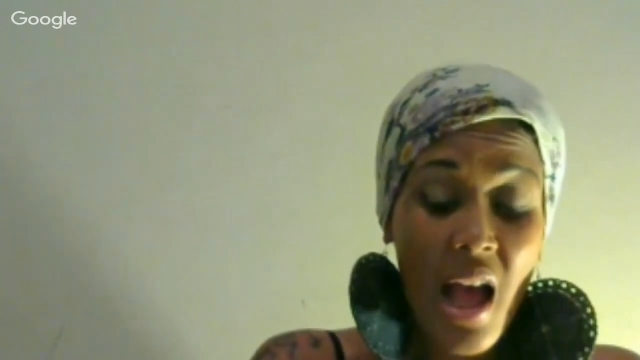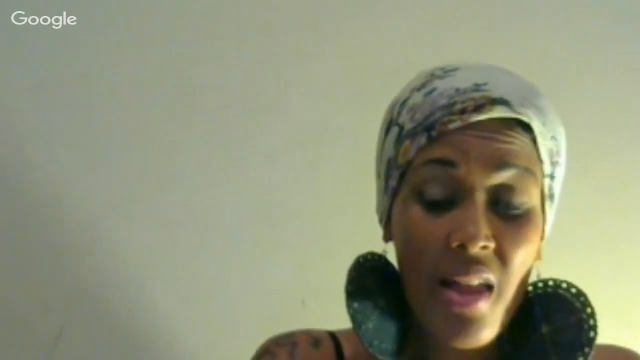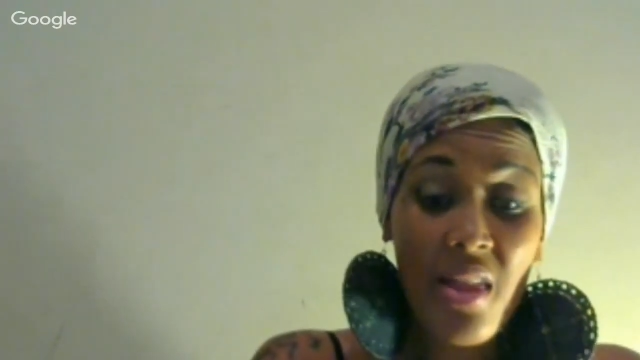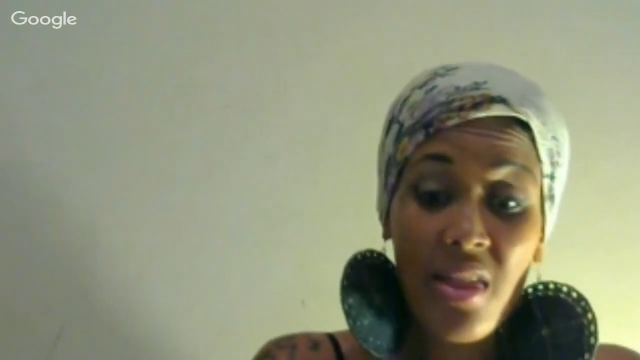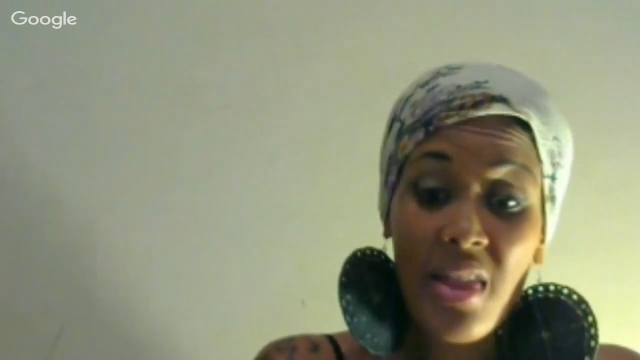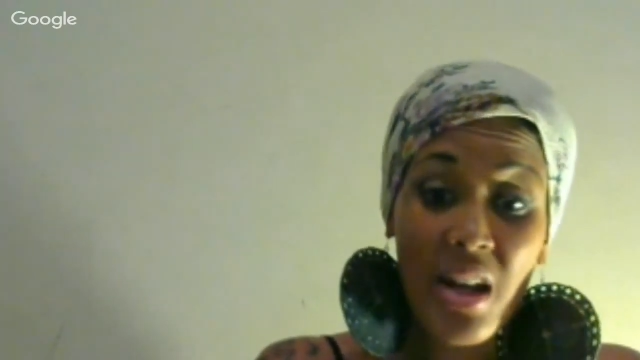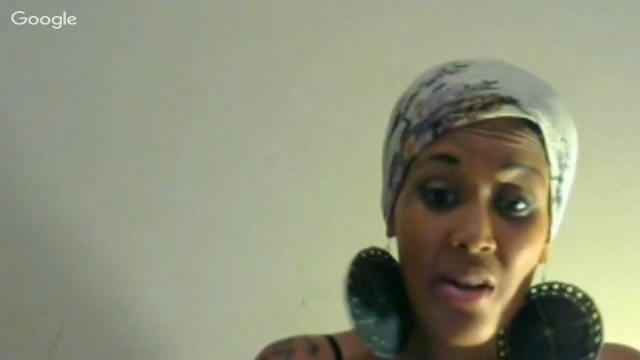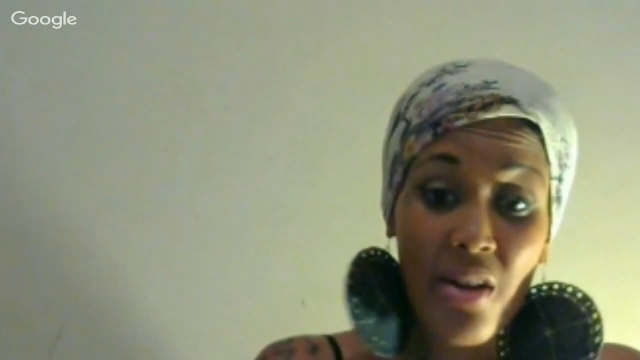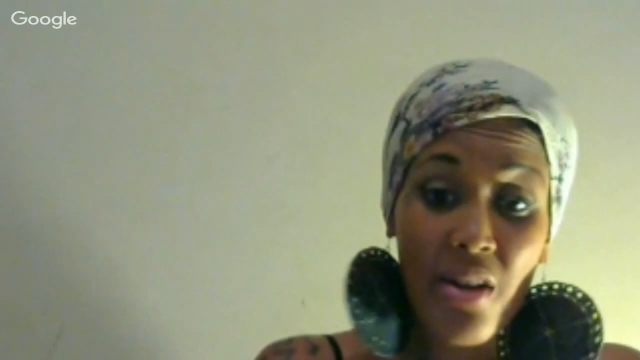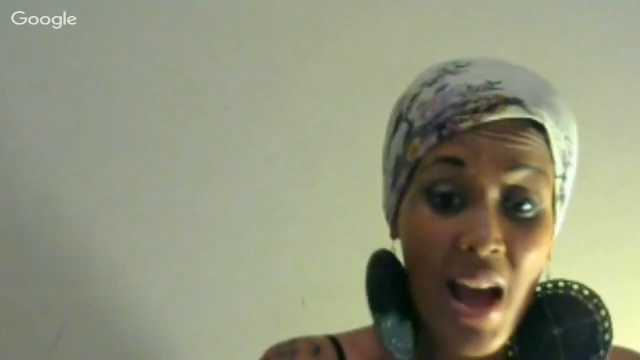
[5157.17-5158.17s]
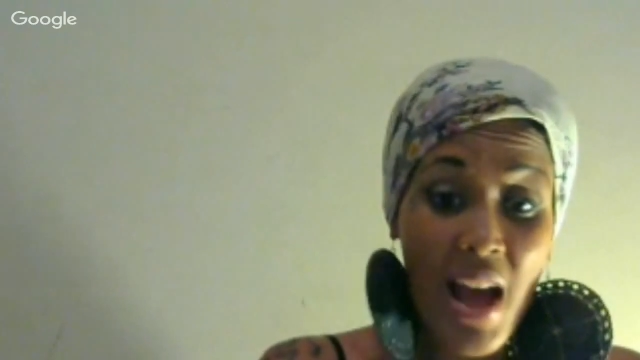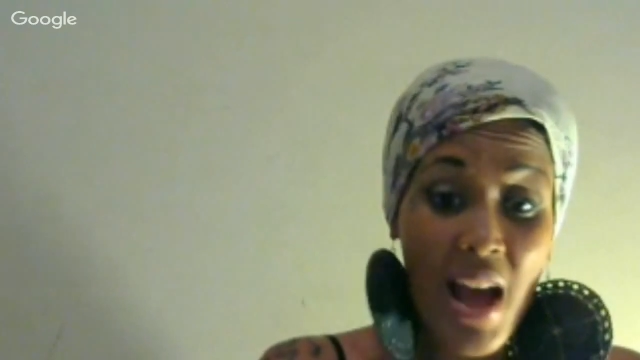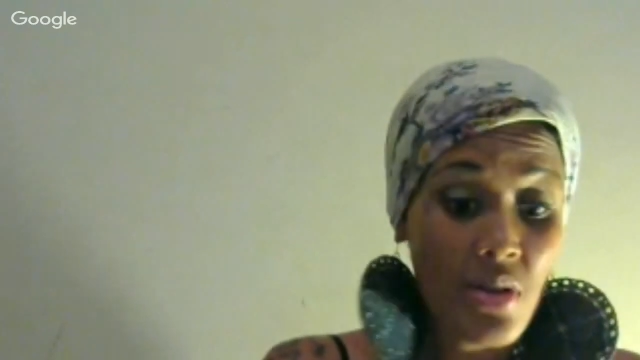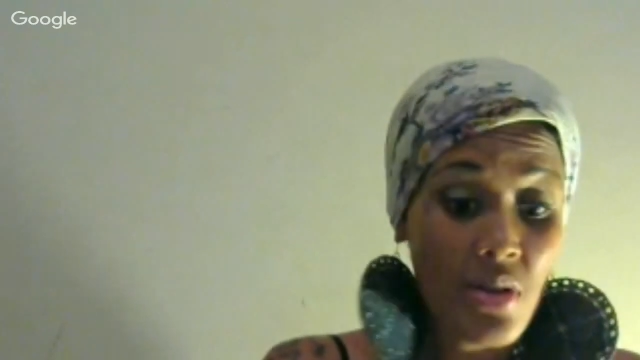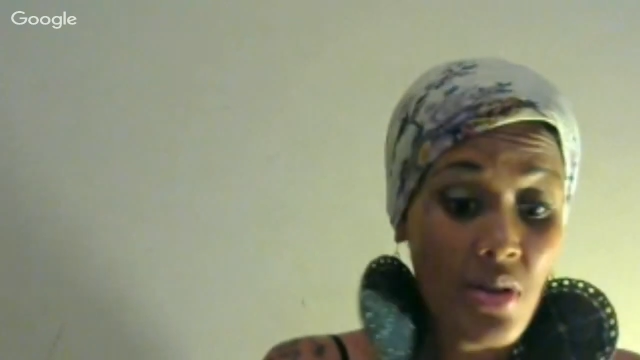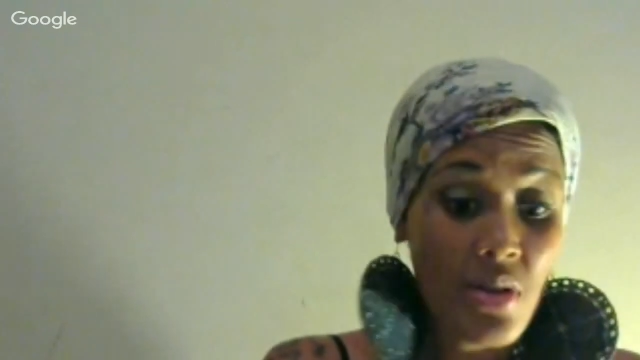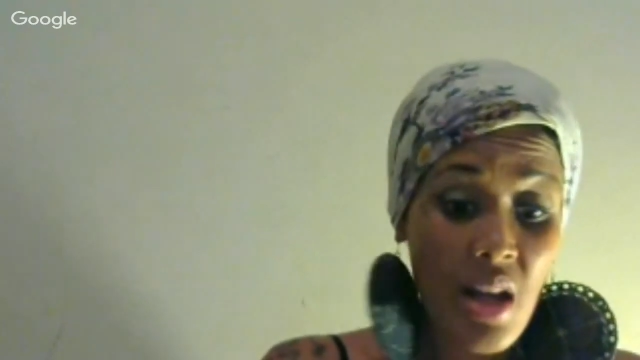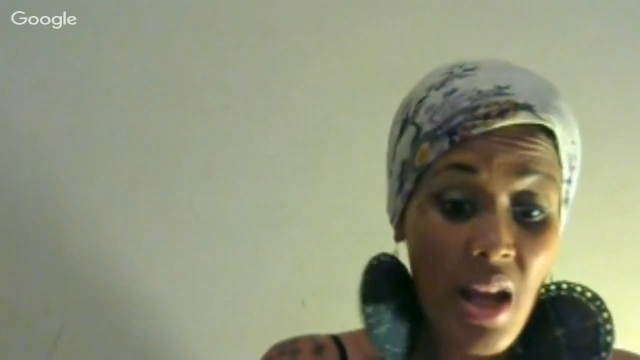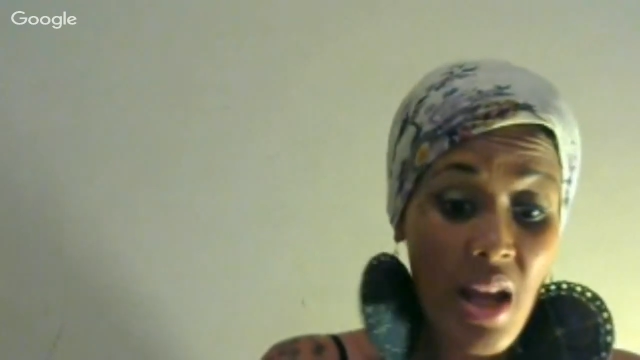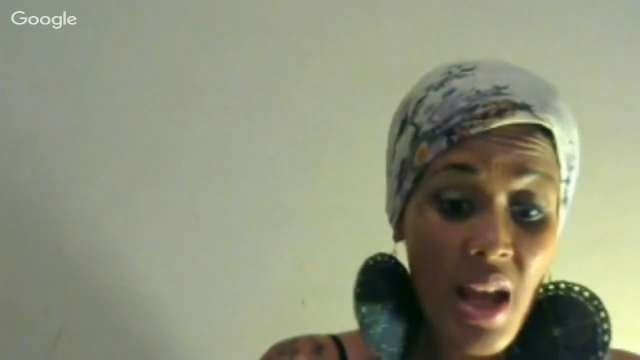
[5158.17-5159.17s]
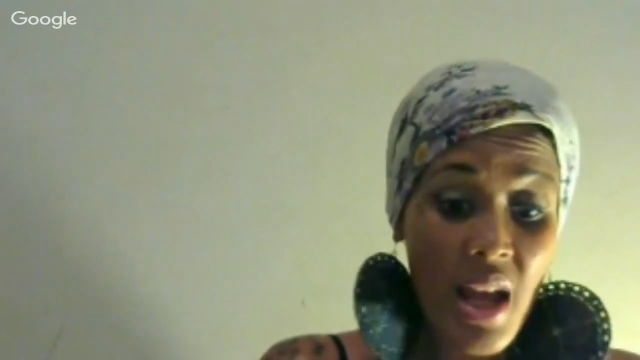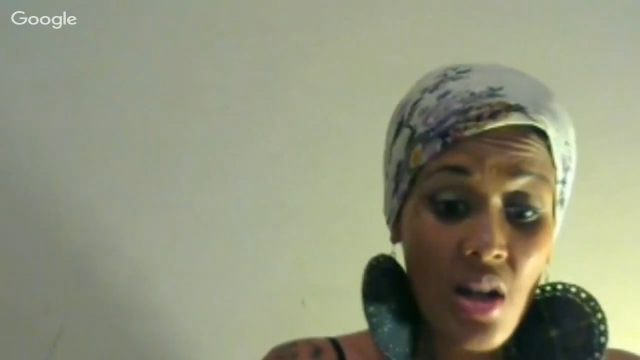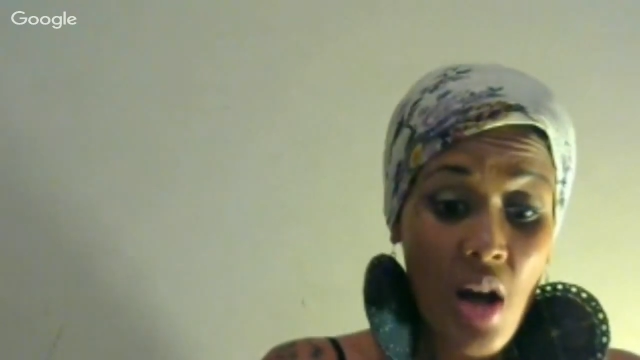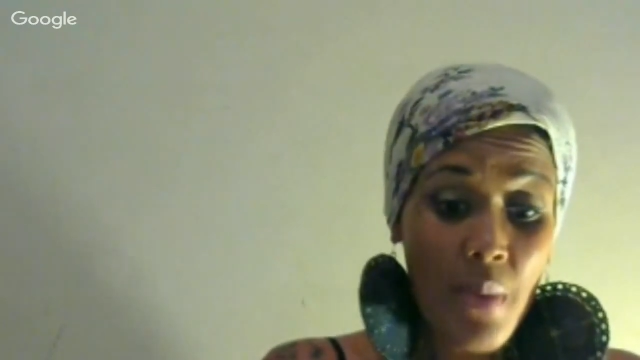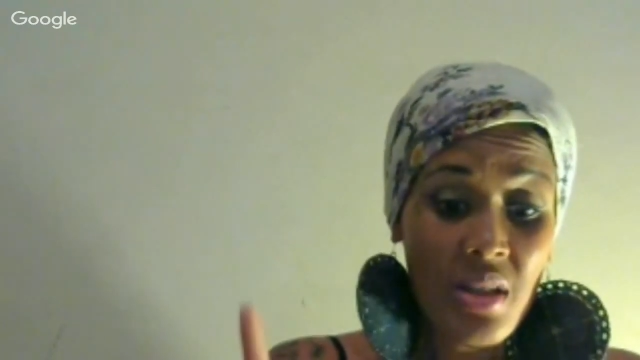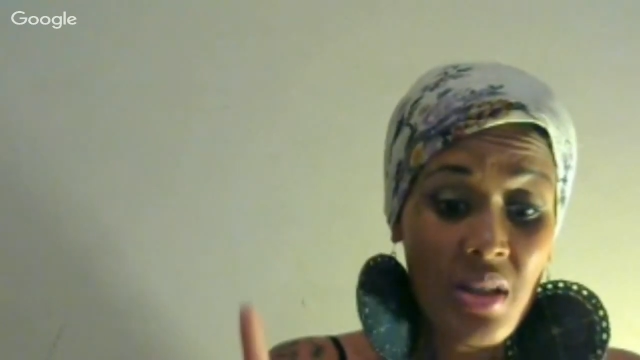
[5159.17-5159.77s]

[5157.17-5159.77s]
that are found as a common